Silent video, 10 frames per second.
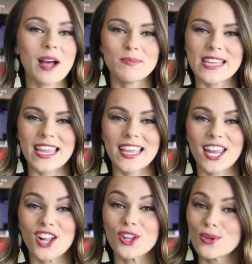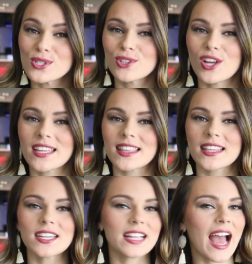update and get a closer look at the
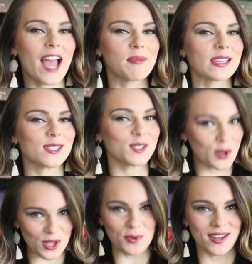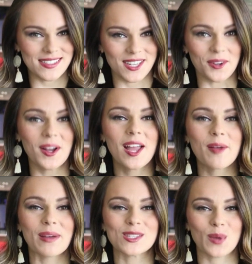little guy because you know you want to
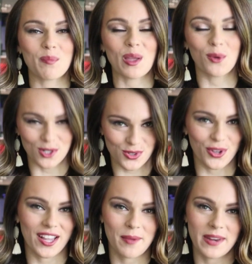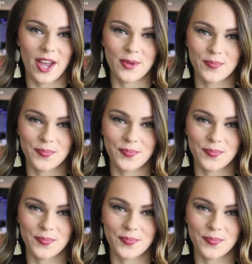by swiping or scrolling up now.